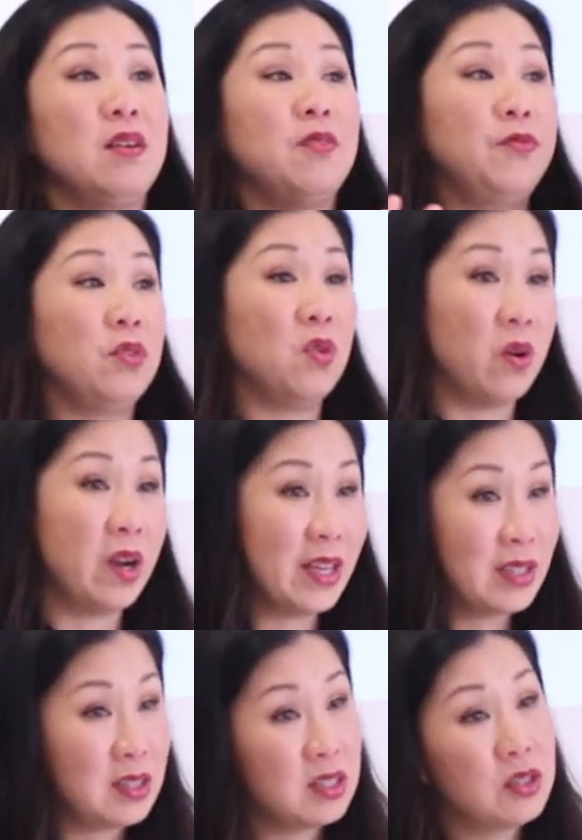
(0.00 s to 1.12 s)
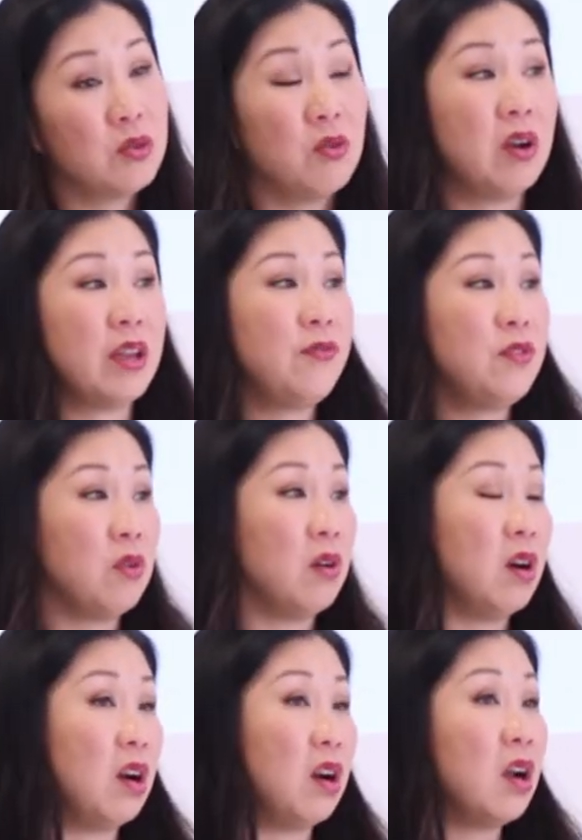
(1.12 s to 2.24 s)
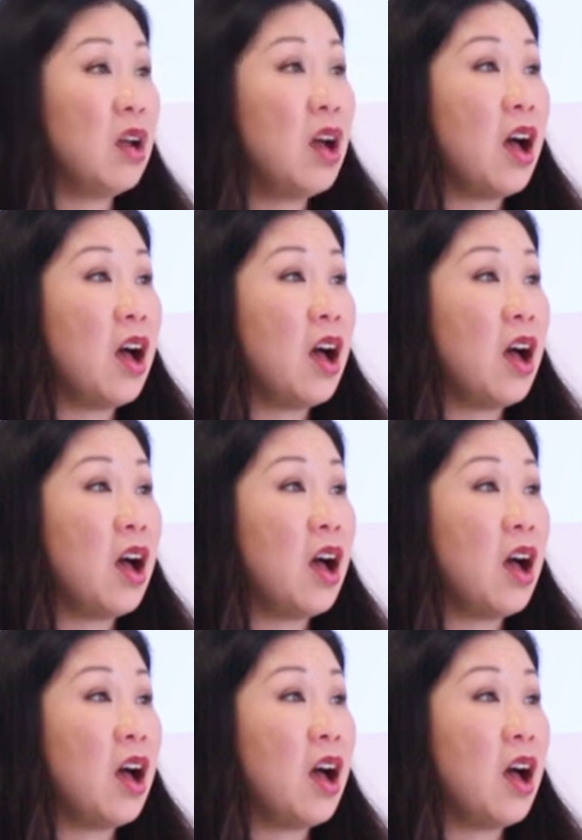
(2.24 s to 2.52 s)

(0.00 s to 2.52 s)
a florist or if you're